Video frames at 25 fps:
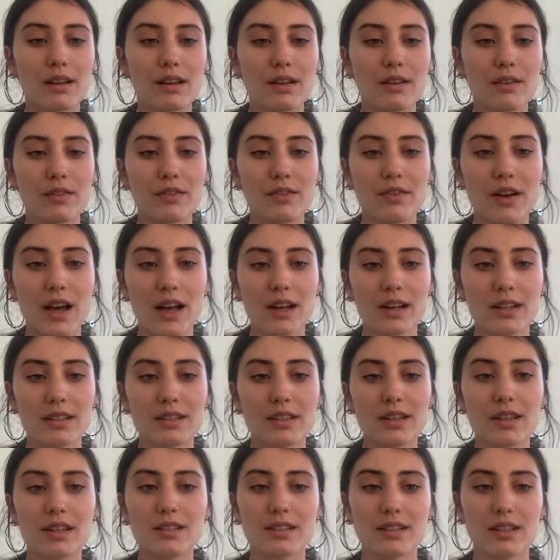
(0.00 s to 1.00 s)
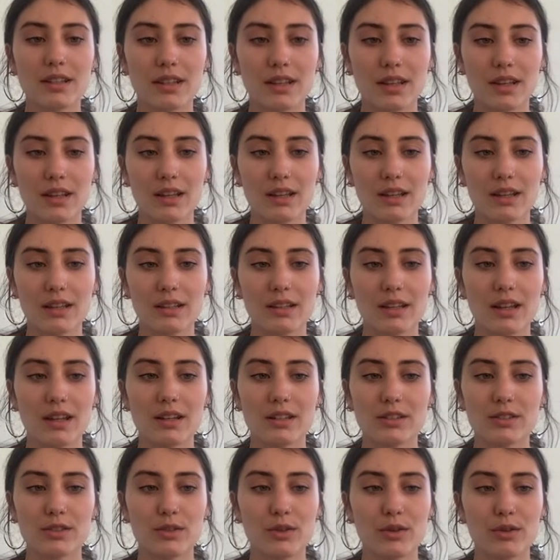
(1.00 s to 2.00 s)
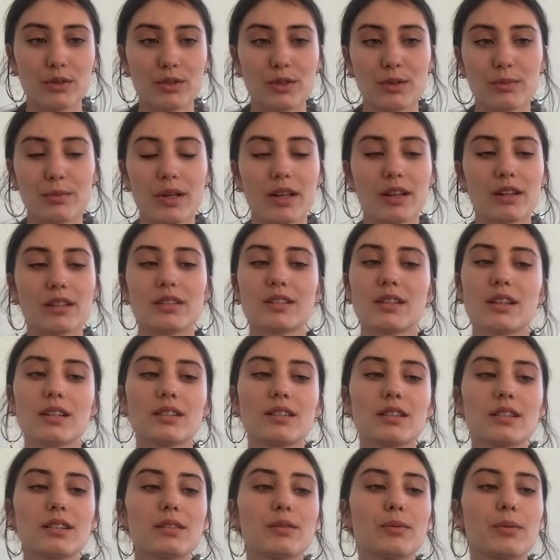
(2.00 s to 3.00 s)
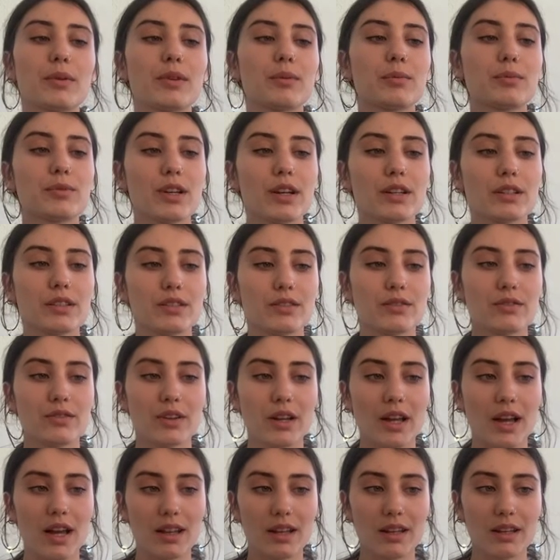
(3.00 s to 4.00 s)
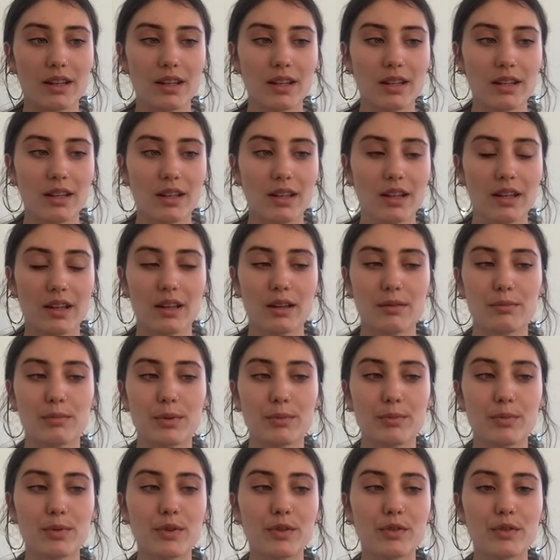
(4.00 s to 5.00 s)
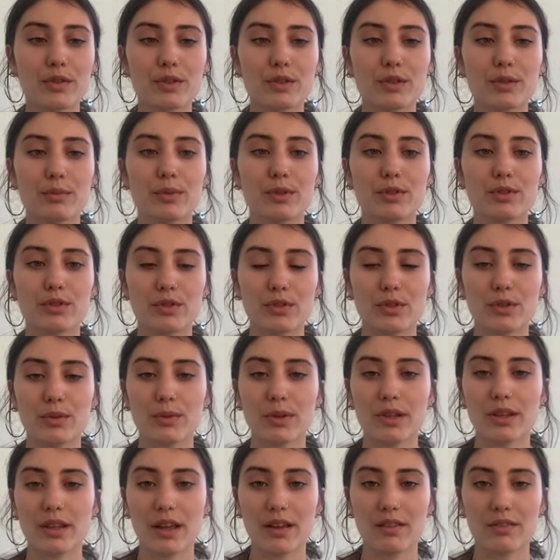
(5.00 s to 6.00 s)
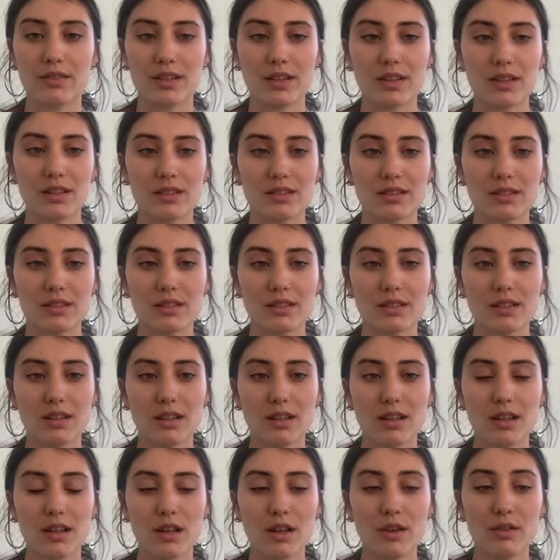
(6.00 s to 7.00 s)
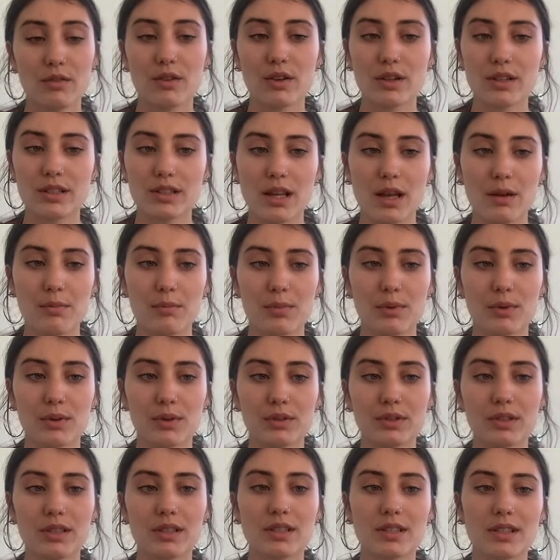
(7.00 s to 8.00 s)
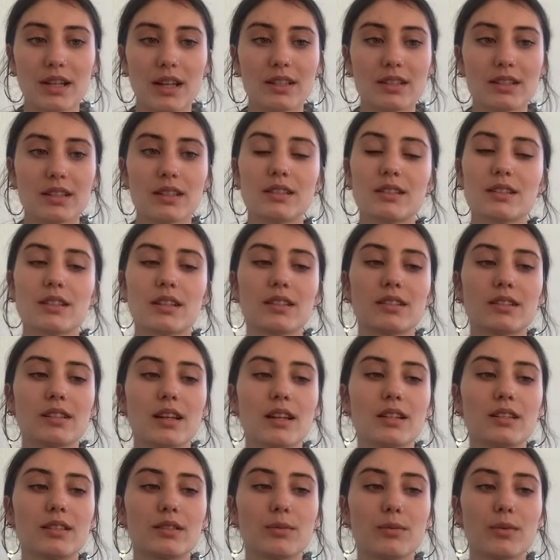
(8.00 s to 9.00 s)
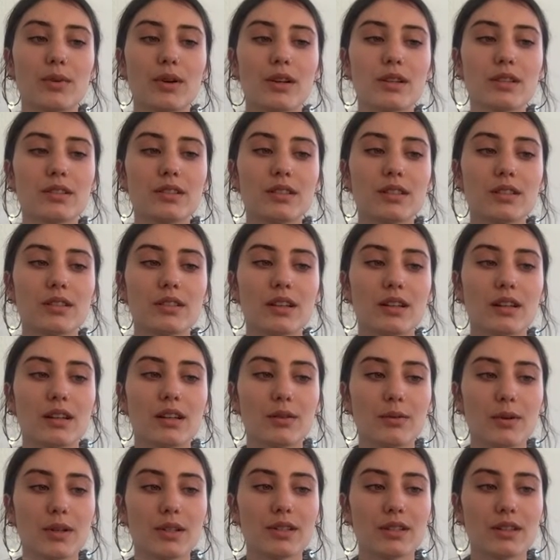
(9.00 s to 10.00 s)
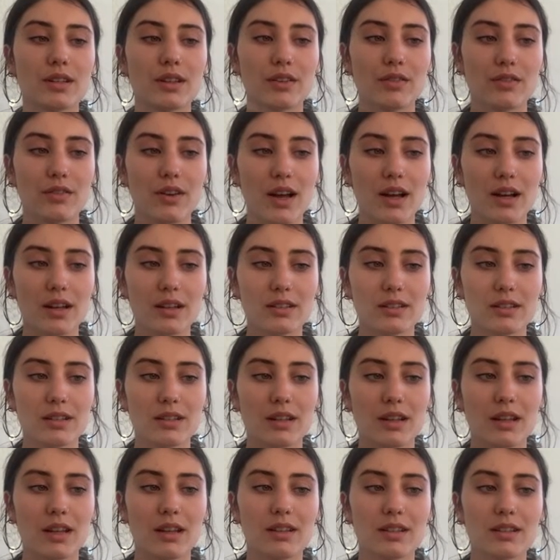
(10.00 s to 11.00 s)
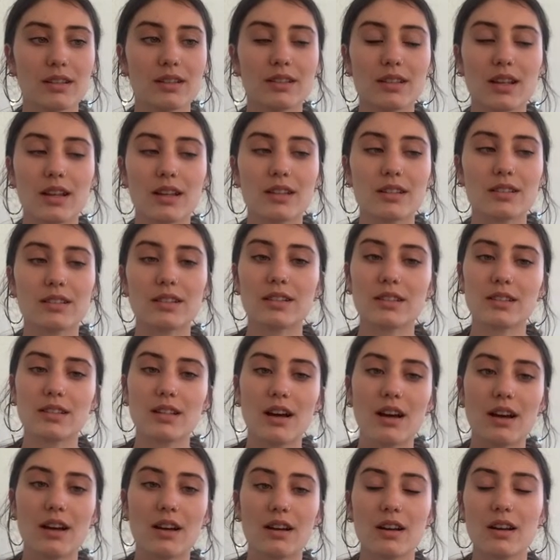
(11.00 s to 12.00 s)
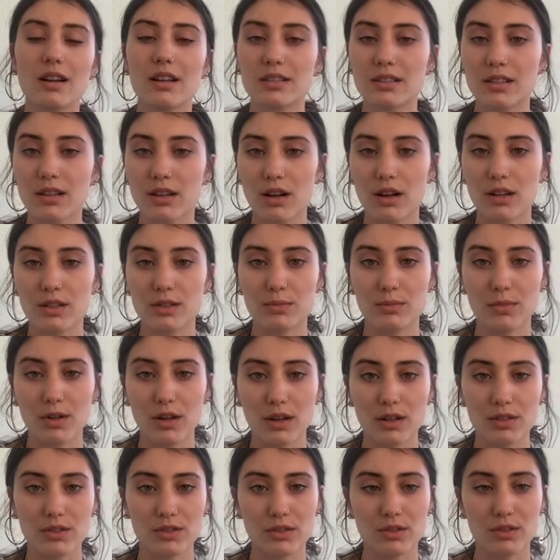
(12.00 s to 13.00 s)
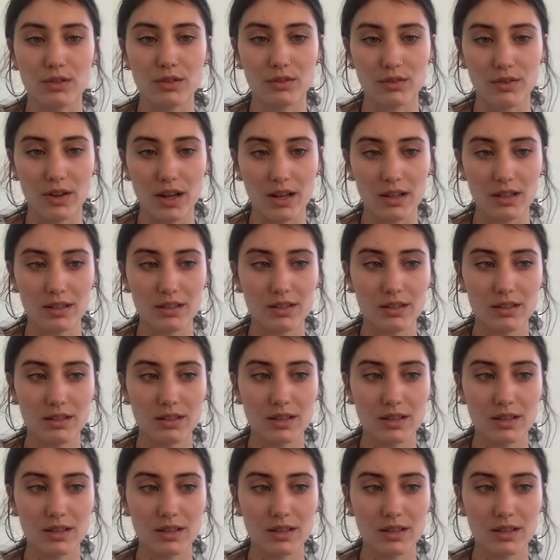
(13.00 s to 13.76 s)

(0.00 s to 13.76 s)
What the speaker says: Fact is a thing that is known to be consistent with objective reality and can be proven to be true with evidence. For example, this sentence contains words is a linguistic fact, and the sun is a star is a cosmological fact.